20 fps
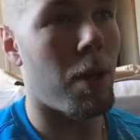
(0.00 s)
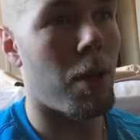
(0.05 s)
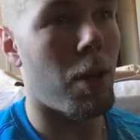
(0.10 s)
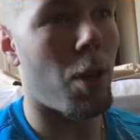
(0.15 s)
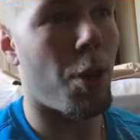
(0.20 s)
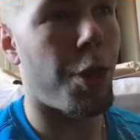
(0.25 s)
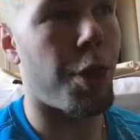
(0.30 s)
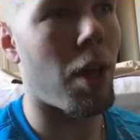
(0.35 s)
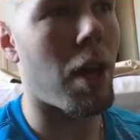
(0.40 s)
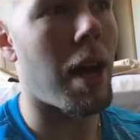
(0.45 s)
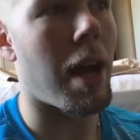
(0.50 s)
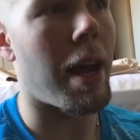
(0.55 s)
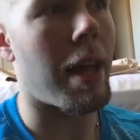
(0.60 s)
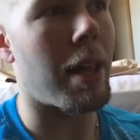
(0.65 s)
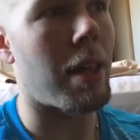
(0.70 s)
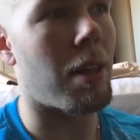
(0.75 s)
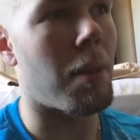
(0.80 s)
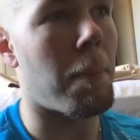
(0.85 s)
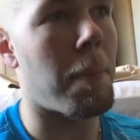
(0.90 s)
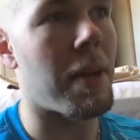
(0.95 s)
thought
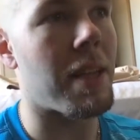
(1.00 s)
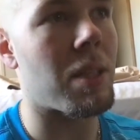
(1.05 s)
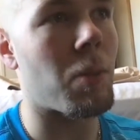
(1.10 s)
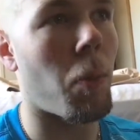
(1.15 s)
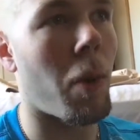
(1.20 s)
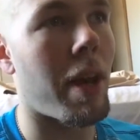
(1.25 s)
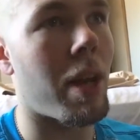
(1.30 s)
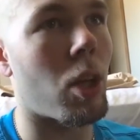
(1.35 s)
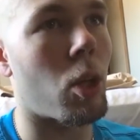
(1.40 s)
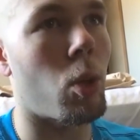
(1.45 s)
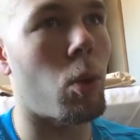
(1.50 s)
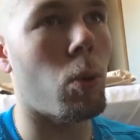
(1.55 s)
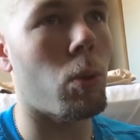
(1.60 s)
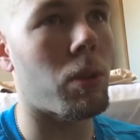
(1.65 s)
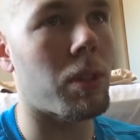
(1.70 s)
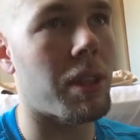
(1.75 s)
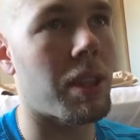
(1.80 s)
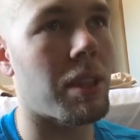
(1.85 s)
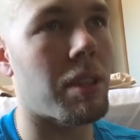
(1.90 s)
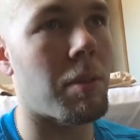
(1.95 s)
the best way to
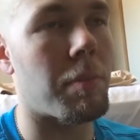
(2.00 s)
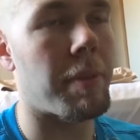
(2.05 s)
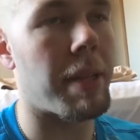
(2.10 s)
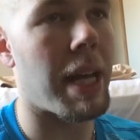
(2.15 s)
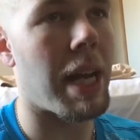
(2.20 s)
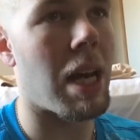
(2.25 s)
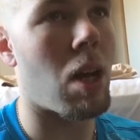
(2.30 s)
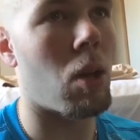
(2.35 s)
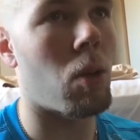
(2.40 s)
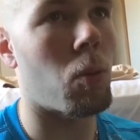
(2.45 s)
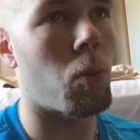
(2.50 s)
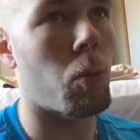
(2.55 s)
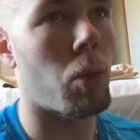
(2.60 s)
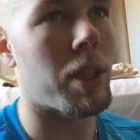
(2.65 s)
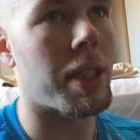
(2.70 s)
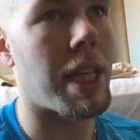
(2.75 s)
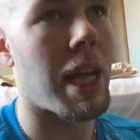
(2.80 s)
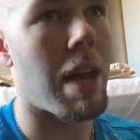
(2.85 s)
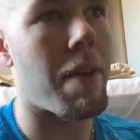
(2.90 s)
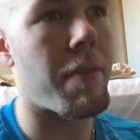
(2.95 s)
cool a system down
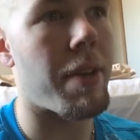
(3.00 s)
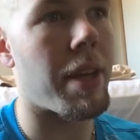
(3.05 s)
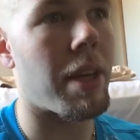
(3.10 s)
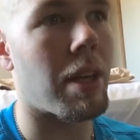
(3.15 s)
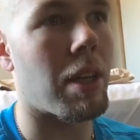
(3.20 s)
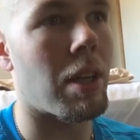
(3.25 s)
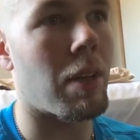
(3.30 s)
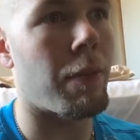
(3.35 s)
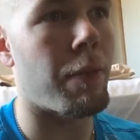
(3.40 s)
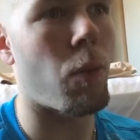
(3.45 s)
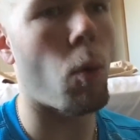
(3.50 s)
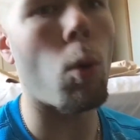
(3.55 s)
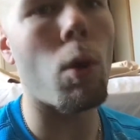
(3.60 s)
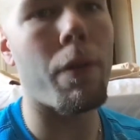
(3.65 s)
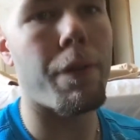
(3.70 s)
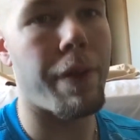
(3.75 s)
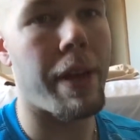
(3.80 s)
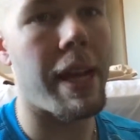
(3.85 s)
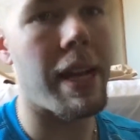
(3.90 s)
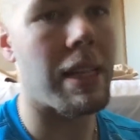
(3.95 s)
was having
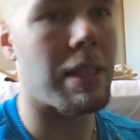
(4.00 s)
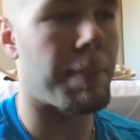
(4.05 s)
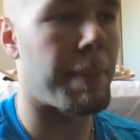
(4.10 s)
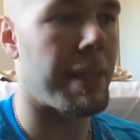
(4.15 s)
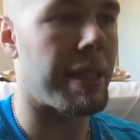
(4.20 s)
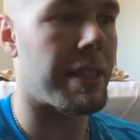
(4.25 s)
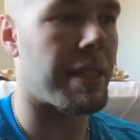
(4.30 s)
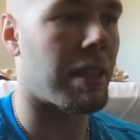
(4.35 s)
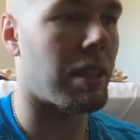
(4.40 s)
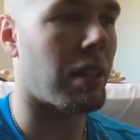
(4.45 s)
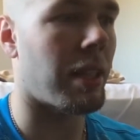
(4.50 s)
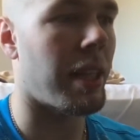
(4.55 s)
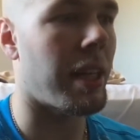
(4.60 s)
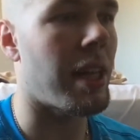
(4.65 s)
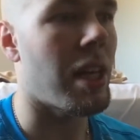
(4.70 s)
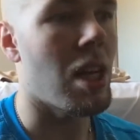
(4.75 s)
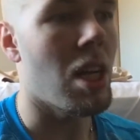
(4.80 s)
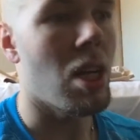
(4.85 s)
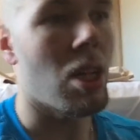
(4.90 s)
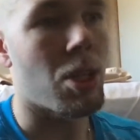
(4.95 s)
4 fans,
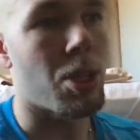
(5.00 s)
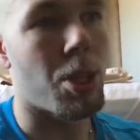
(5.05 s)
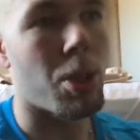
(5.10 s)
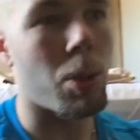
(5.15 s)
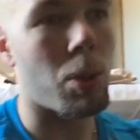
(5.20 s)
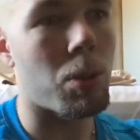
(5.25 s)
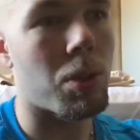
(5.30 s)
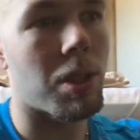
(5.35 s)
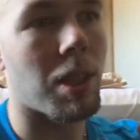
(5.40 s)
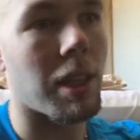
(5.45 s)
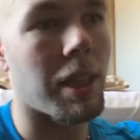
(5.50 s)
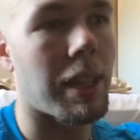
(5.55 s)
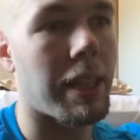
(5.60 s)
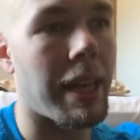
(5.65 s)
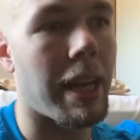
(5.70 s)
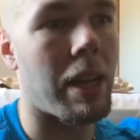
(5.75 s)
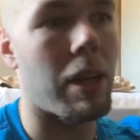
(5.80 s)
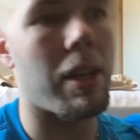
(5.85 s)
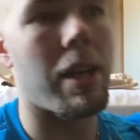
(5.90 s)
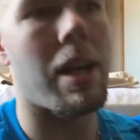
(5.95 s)
basically 2
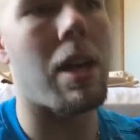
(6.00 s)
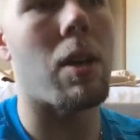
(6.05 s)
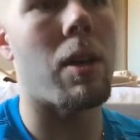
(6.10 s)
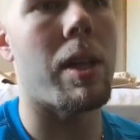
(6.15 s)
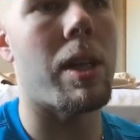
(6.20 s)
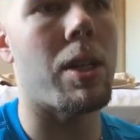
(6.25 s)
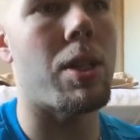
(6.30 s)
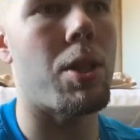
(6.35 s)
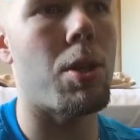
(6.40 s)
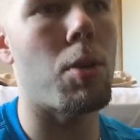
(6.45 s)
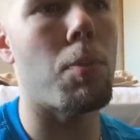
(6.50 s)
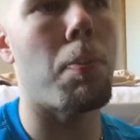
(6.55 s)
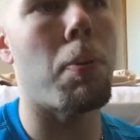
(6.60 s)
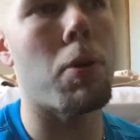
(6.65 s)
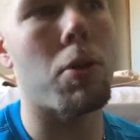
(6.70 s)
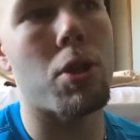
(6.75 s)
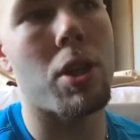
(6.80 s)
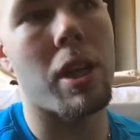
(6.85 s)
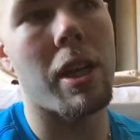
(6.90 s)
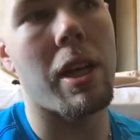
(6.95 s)
sucking air out and 2
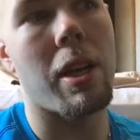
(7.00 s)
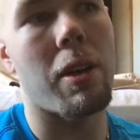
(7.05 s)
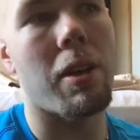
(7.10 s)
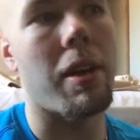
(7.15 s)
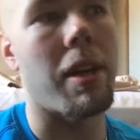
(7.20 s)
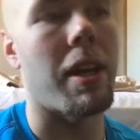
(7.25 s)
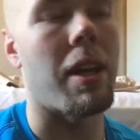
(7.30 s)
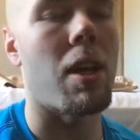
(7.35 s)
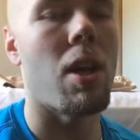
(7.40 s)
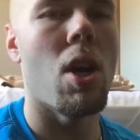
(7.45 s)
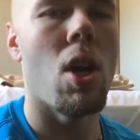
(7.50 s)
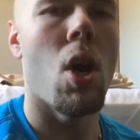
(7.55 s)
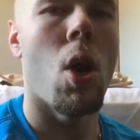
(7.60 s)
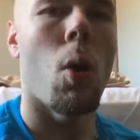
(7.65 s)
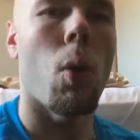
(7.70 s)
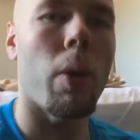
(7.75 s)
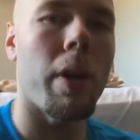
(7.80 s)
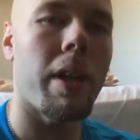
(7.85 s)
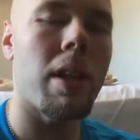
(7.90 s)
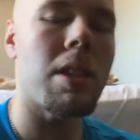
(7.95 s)
pushing air in.
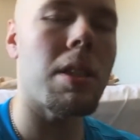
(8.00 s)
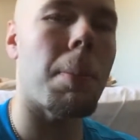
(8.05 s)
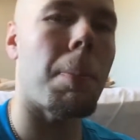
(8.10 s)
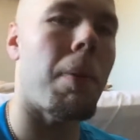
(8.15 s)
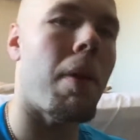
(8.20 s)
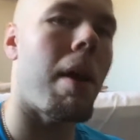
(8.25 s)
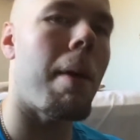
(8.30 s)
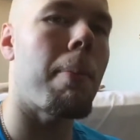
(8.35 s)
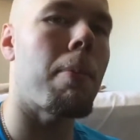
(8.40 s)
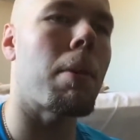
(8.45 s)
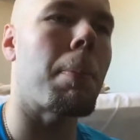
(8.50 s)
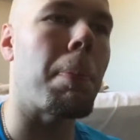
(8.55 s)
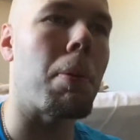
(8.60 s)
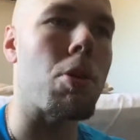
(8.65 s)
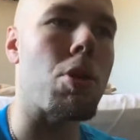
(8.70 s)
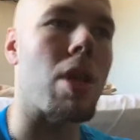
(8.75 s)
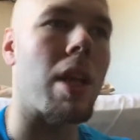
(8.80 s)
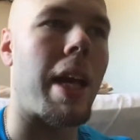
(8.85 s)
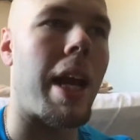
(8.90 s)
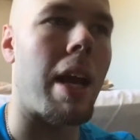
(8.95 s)
Well, here's the problem with
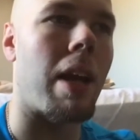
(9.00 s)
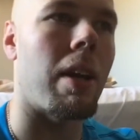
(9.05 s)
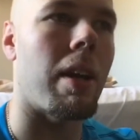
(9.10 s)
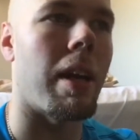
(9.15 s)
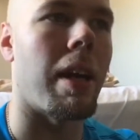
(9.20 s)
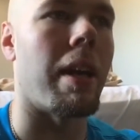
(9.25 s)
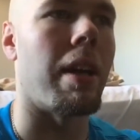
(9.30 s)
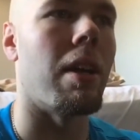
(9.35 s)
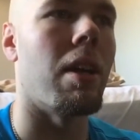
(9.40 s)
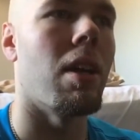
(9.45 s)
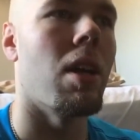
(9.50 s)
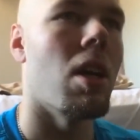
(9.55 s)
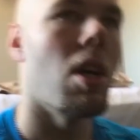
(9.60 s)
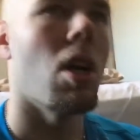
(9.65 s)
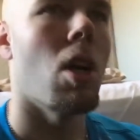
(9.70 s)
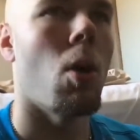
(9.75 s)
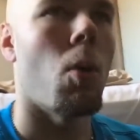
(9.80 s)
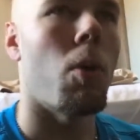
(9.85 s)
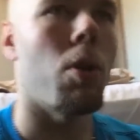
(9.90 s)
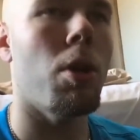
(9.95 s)
pushing air in.
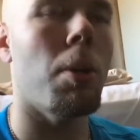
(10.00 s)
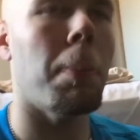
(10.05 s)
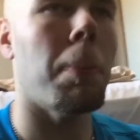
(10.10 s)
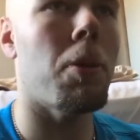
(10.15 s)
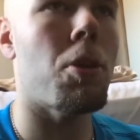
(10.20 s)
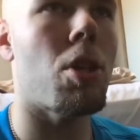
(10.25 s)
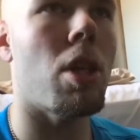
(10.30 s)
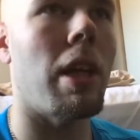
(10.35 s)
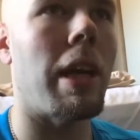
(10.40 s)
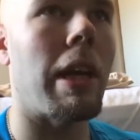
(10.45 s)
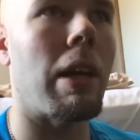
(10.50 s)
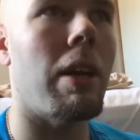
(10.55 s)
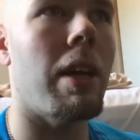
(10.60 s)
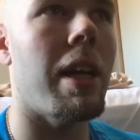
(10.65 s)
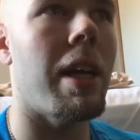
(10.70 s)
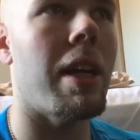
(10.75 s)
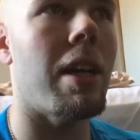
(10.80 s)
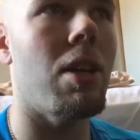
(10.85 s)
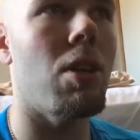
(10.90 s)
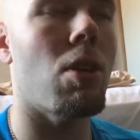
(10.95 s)
When you're pushing air
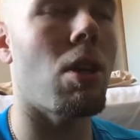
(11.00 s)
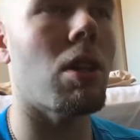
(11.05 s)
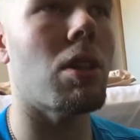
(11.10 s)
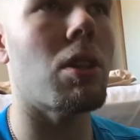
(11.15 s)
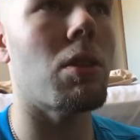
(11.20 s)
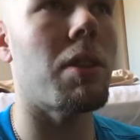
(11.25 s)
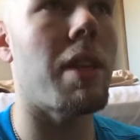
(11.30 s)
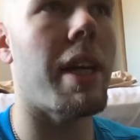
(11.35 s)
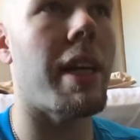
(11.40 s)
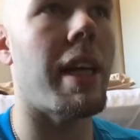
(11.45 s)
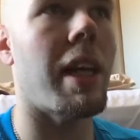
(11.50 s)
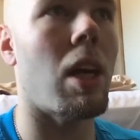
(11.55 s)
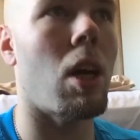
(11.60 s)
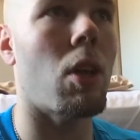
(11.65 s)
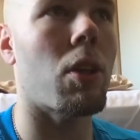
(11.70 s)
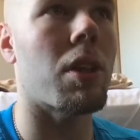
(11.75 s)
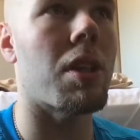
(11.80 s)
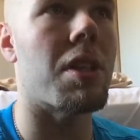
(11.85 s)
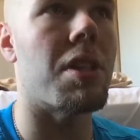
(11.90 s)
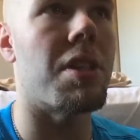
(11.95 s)
in, you're also taking
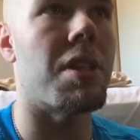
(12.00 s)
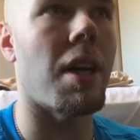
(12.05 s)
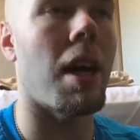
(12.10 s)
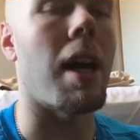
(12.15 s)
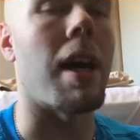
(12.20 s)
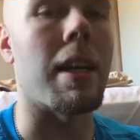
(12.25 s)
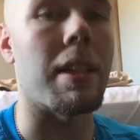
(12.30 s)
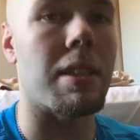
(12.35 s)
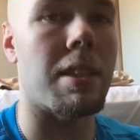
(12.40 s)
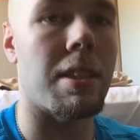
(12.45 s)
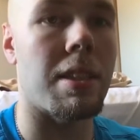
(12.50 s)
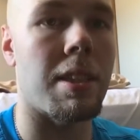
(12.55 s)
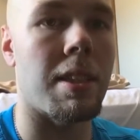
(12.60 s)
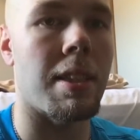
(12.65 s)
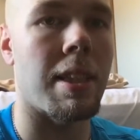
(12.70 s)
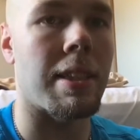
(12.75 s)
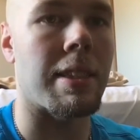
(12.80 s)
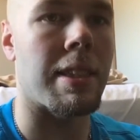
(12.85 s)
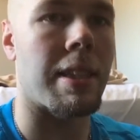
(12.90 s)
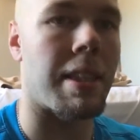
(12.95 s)
all the
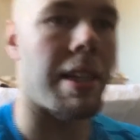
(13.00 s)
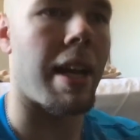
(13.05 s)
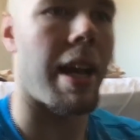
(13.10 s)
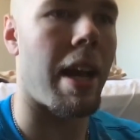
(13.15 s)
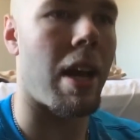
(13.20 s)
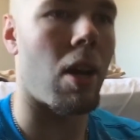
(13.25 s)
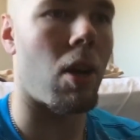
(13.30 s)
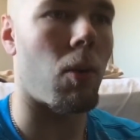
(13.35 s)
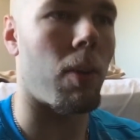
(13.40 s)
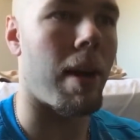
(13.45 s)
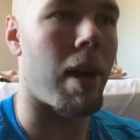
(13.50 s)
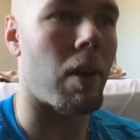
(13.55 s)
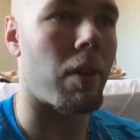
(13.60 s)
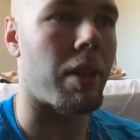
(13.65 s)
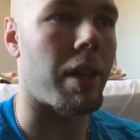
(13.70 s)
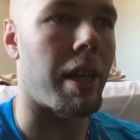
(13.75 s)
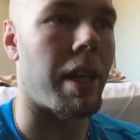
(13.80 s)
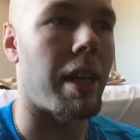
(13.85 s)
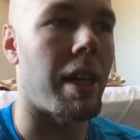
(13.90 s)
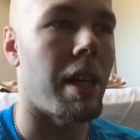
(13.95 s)
dust that's in the air
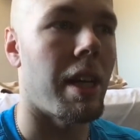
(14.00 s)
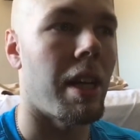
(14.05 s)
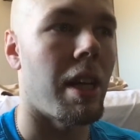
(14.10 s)
around it